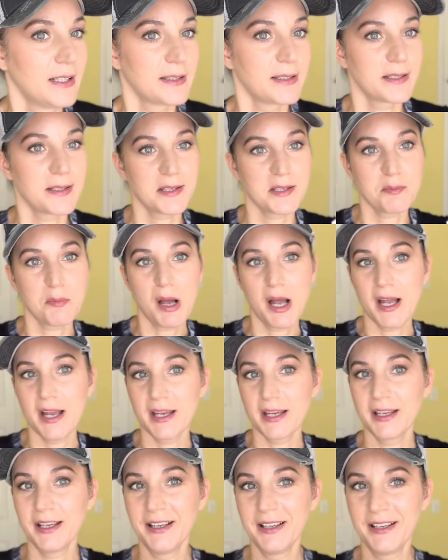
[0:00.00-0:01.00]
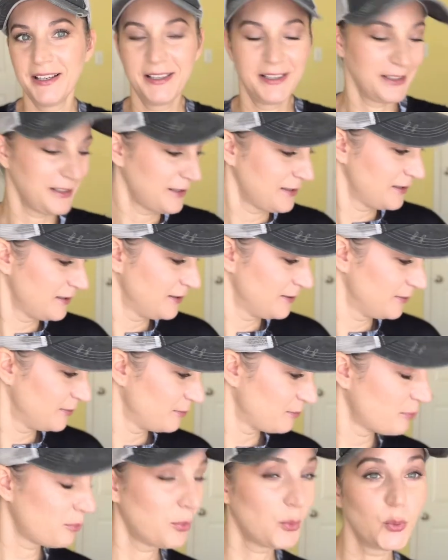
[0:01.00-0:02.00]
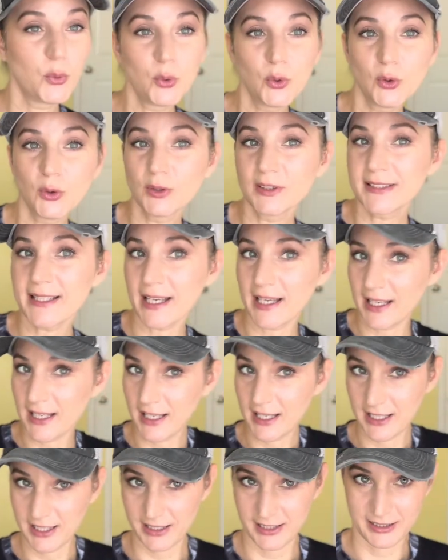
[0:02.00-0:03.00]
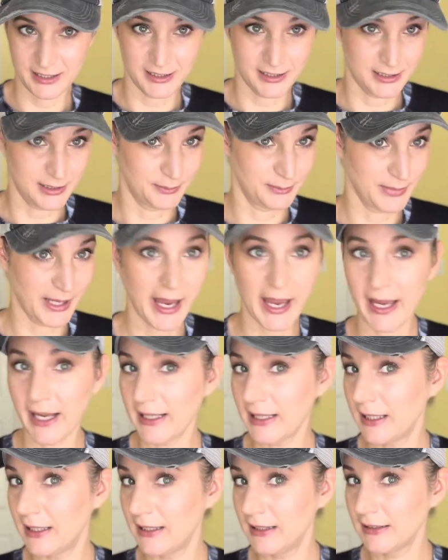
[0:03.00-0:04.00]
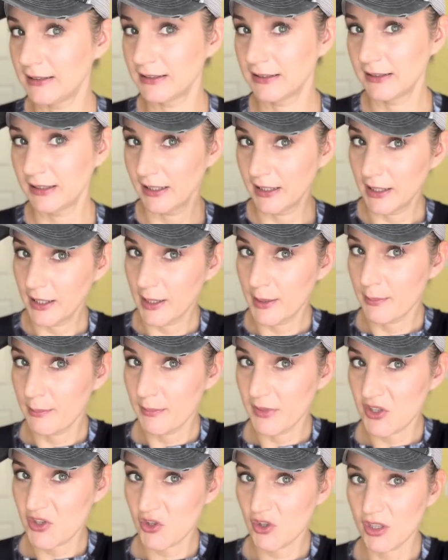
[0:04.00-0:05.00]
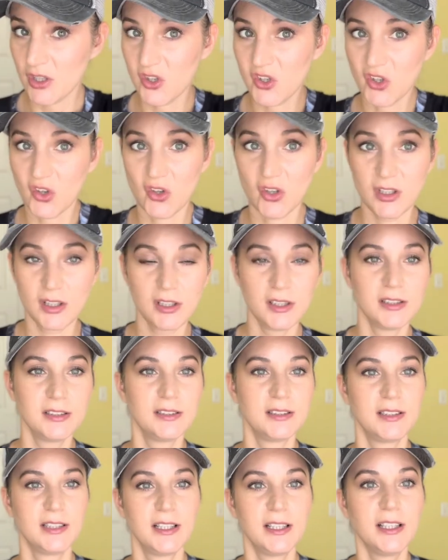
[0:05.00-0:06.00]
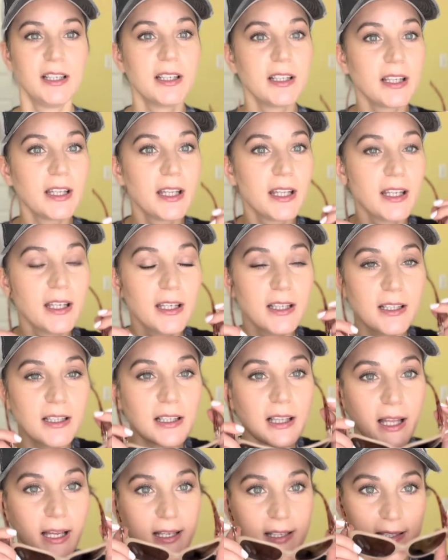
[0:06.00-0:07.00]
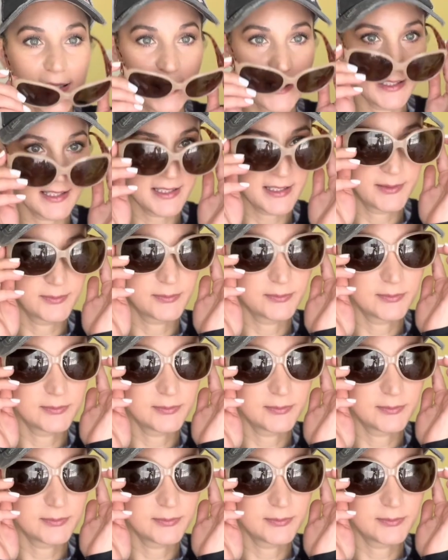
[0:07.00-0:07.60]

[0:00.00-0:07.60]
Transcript: this is my all day hat on, Mexican girl, and glasses.